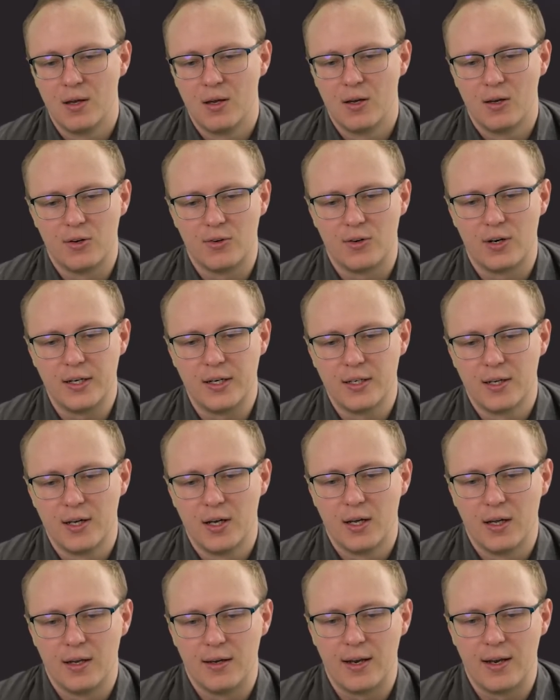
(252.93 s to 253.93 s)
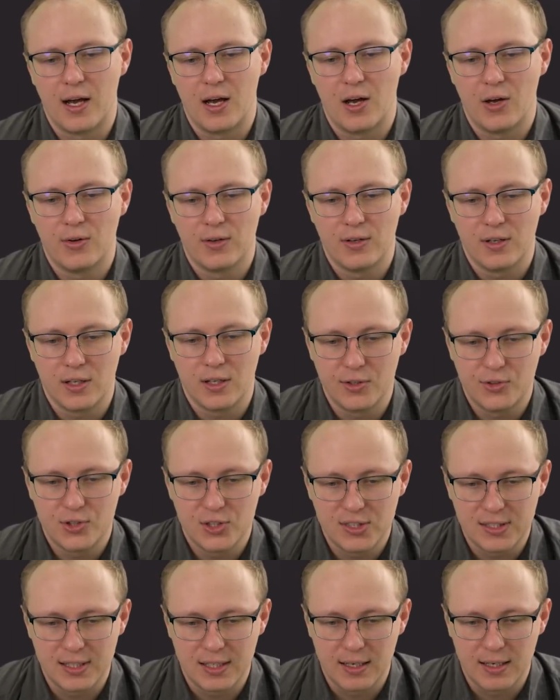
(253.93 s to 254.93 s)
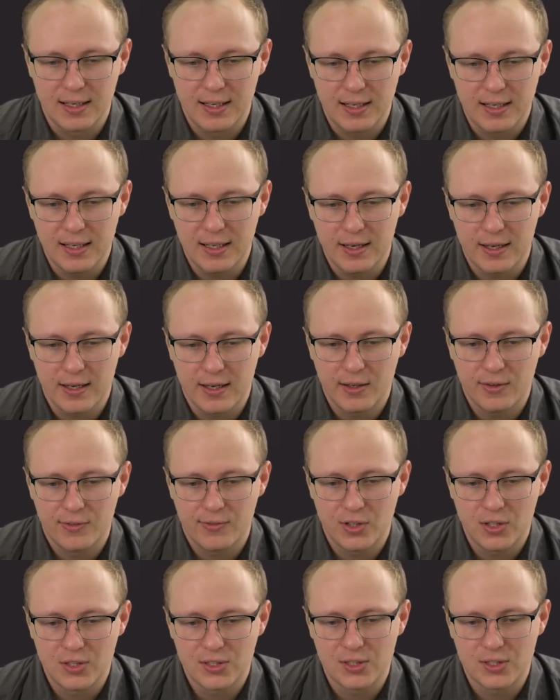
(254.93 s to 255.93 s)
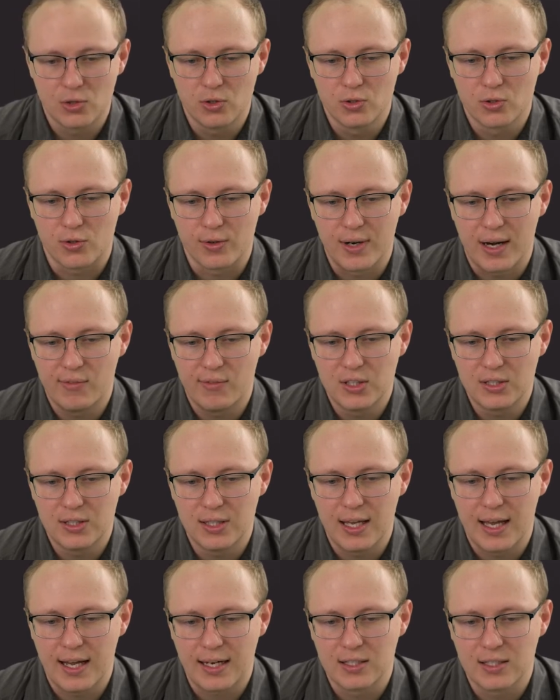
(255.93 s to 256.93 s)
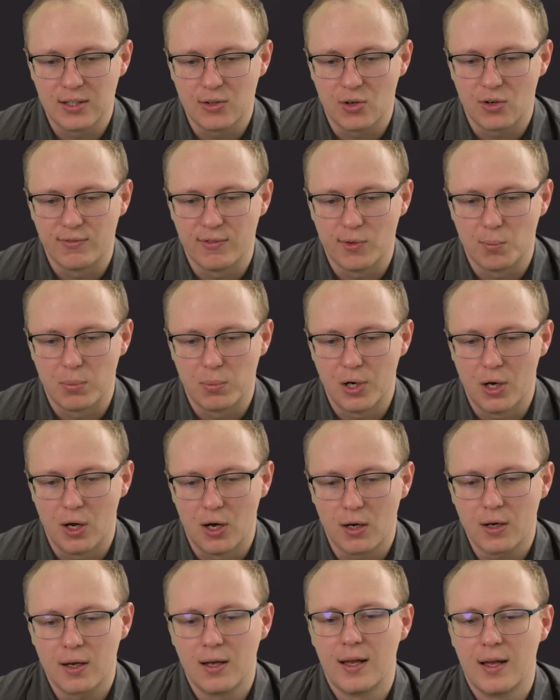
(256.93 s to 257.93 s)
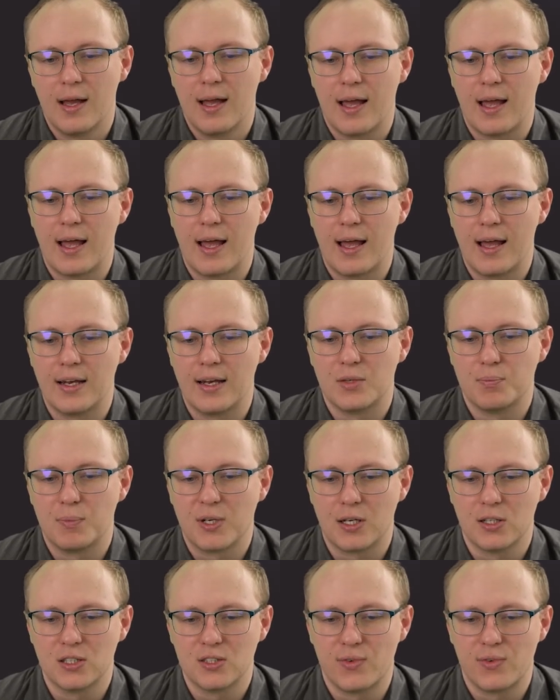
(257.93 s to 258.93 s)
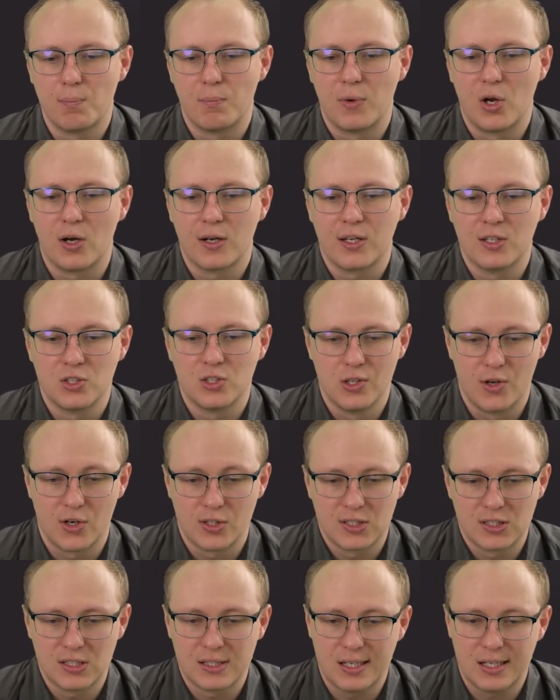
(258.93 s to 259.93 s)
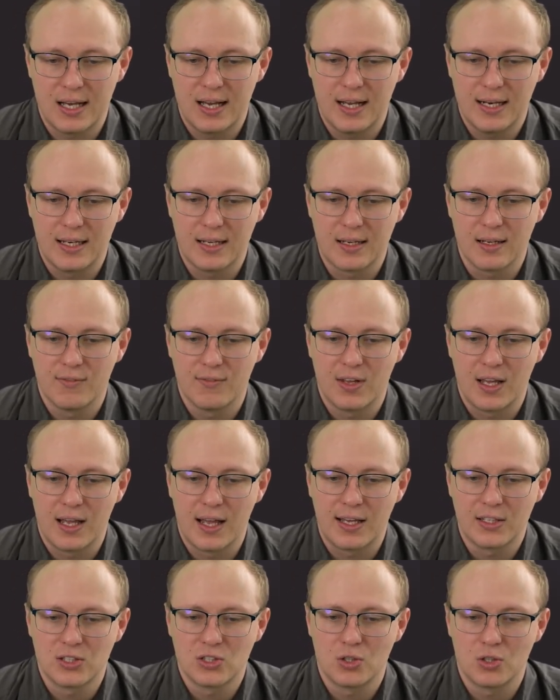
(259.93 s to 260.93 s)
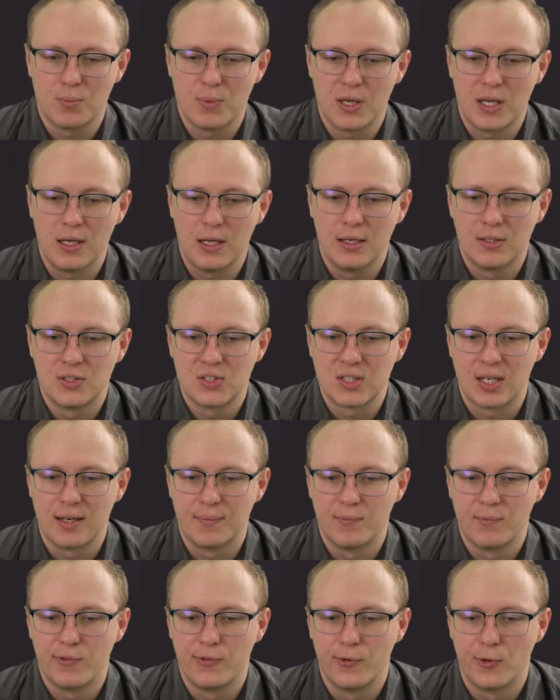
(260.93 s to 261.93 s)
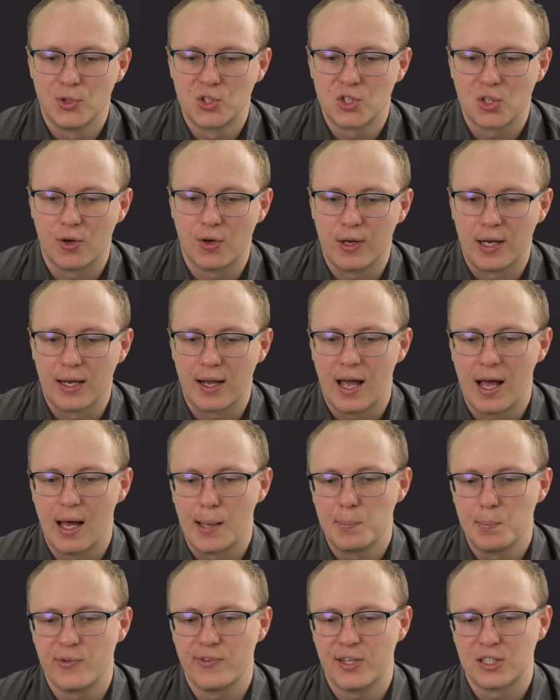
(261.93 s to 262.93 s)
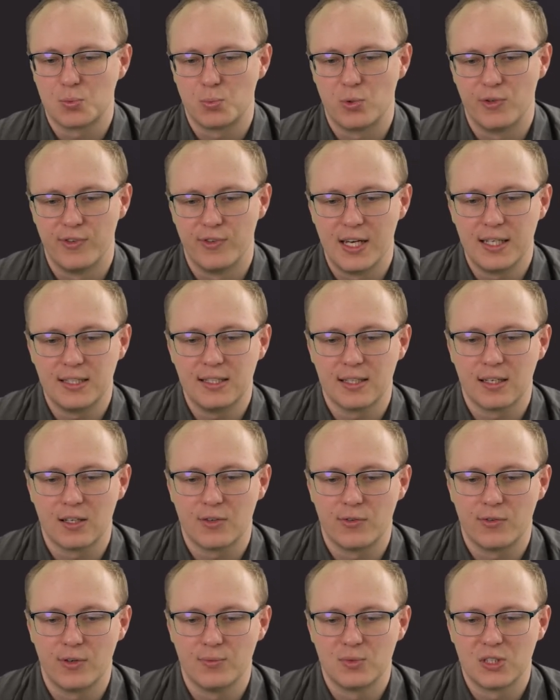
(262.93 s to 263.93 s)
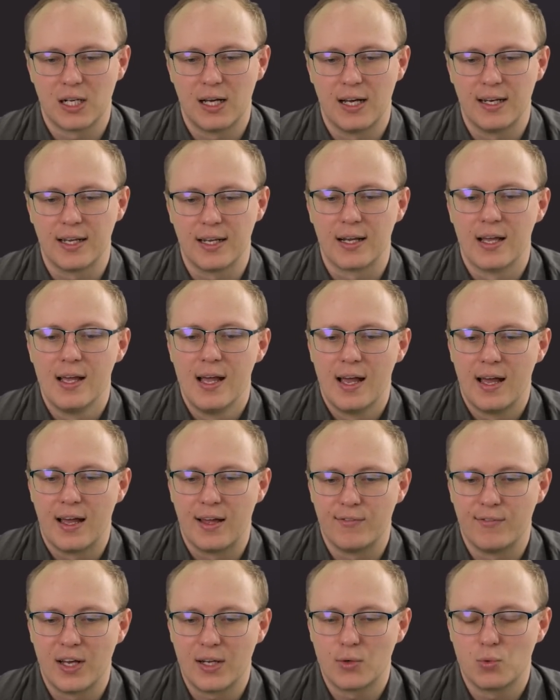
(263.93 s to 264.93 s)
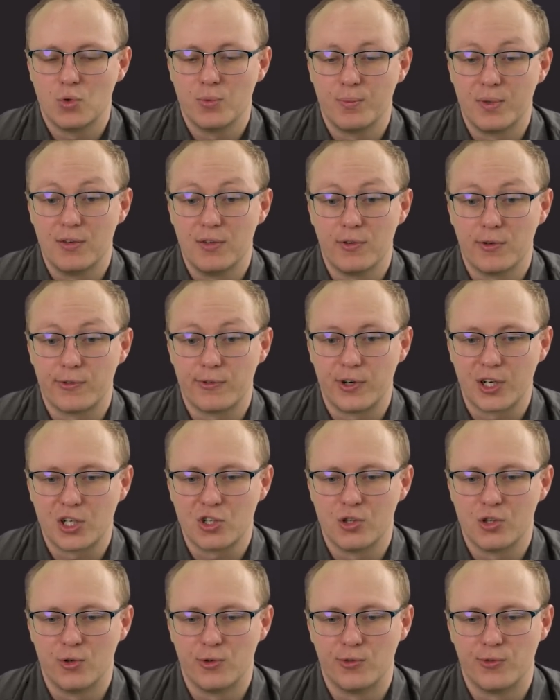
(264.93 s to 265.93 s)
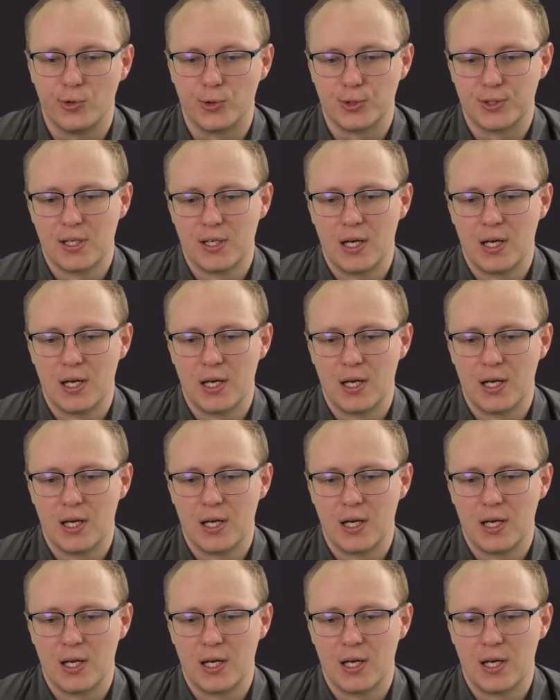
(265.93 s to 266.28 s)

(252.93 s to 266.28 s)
right? Now, interestingly here, there's still gravity acting on the block, and because the block is not sliding, there has to be some force going up that's preventing it from sliding, and that will be the frictional force.